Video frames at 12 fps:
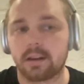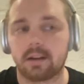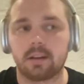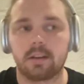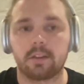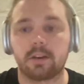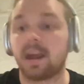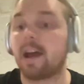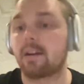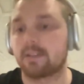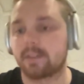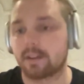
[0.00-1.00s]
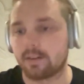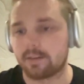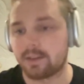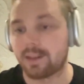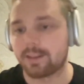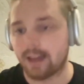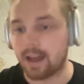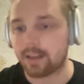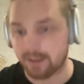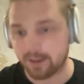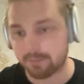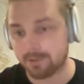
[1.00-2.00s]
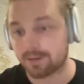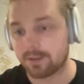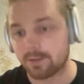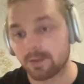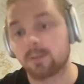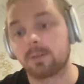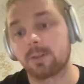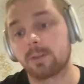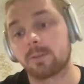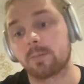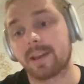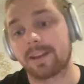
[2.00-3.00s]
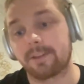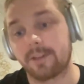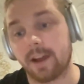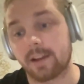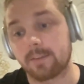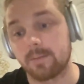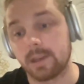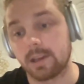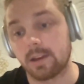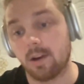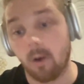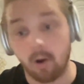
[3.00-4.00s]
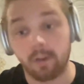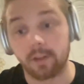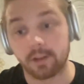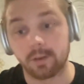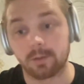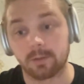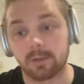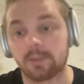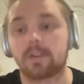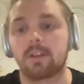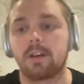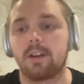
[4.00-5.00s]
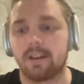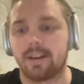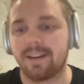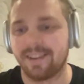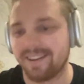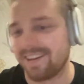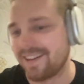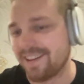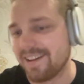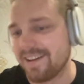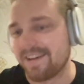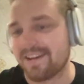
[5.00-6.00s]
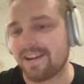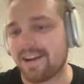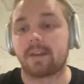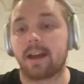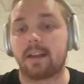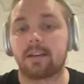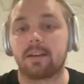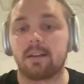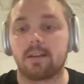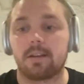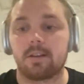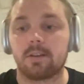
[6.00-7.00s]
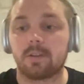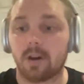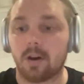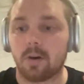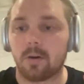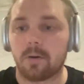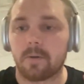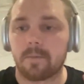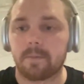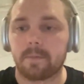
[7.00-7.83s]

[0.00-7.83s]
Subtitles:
in the narrative that that segment of users may in fact be all the users, then, you know,